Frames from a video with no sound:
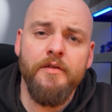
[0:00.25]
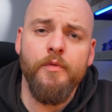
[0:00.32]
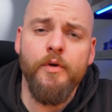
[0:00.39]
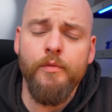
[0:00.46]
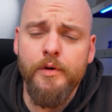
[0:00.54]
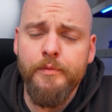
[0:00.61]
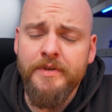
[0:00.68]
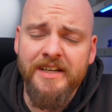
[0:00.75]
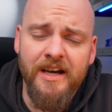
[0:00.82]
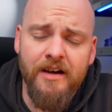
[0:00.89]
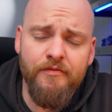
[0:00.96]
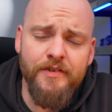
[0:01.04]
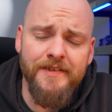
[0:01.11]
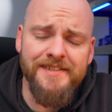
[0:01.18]
we will be
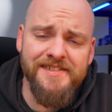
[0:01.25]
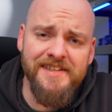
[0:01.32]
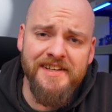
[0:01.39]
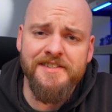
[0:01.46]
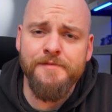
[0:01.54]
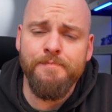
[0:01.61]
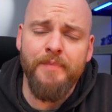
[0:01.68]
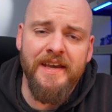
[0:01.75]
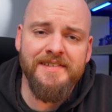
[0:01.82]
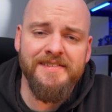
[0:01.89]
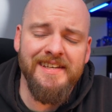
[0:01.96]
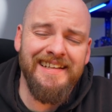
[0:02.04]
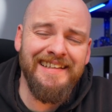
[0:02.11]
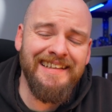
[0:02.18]
covering 6
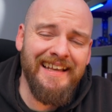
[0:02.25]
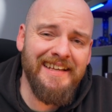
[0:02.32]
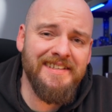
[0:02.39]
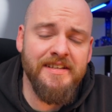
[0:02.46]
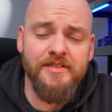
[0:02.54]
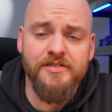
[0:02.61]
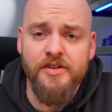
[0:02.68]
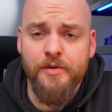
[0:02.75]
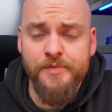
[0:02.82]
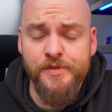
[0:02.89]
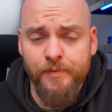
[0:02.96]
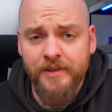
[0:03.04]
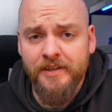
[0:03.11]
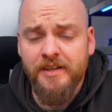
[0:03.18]
basic lighting
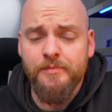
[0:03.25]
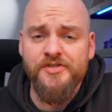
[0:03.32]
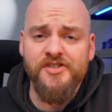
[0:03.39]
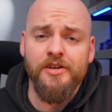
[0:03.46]
terms when it comes